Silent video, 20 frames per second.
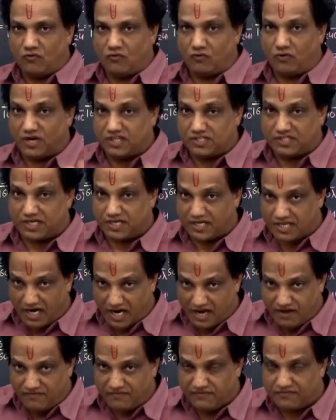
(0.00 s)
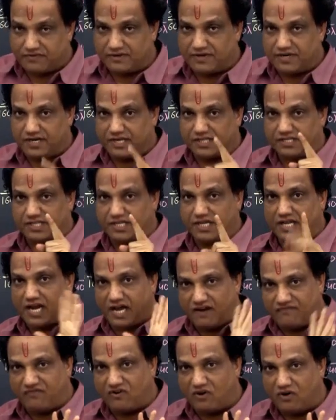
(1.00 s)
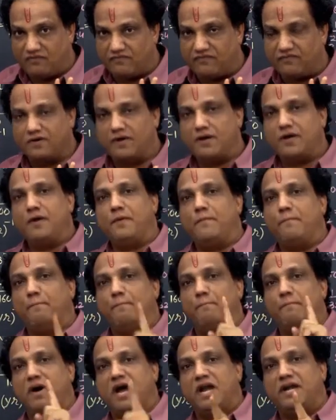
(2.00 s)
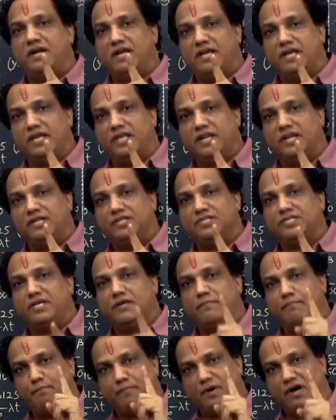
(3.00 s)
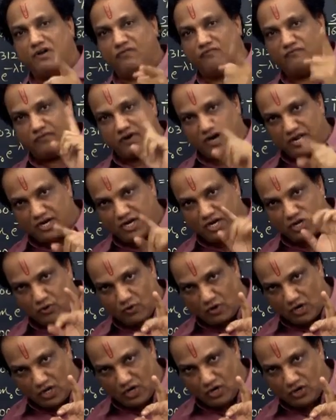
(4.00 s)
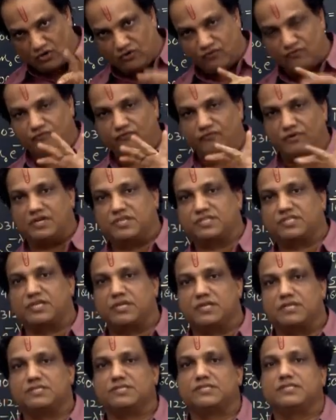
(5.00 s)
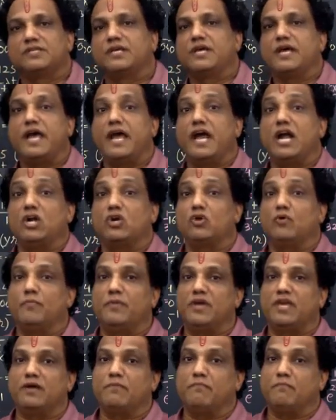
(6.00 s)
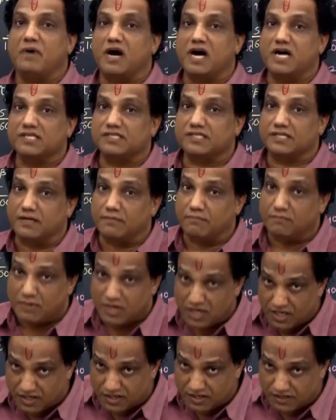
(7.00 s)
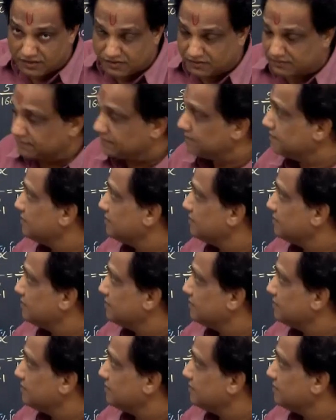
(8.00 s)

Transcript: What is that graph? It is a graph of binding energy per one nucleon versus atomic mass number.